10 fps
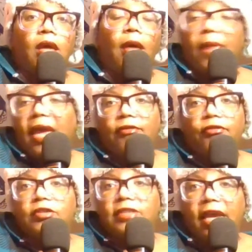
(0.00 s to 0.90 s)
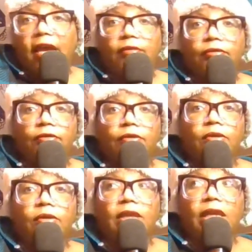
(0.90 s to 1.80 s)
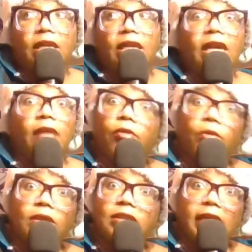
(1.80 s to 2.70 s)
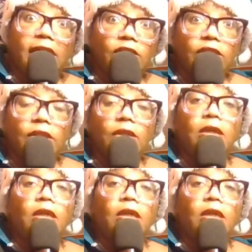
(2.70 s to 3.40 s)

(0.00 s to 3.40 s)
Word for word: a bad first half than he ever was last year.